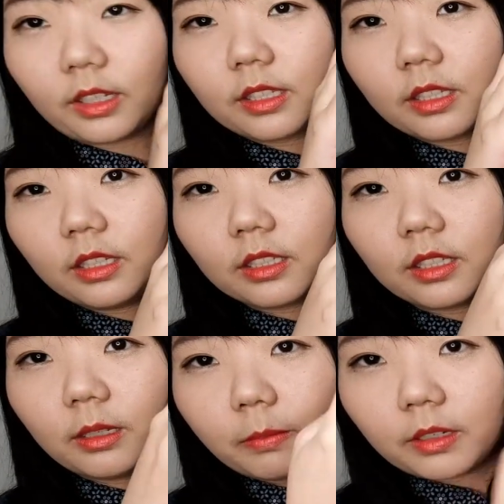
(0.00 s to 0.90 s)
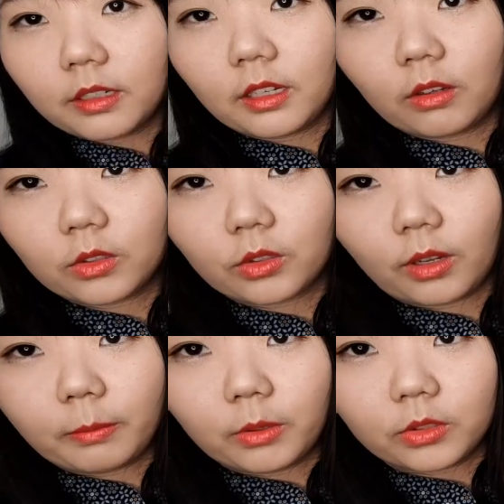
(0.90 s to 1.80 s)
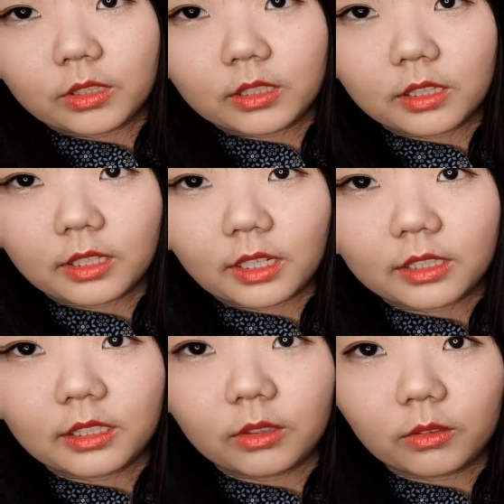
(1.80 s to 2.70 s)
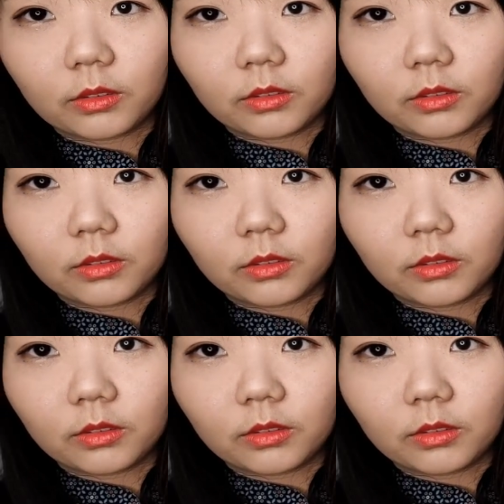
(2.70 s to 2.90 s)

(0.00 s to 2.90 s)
you can see the zipper, they also embossed this Les Catino.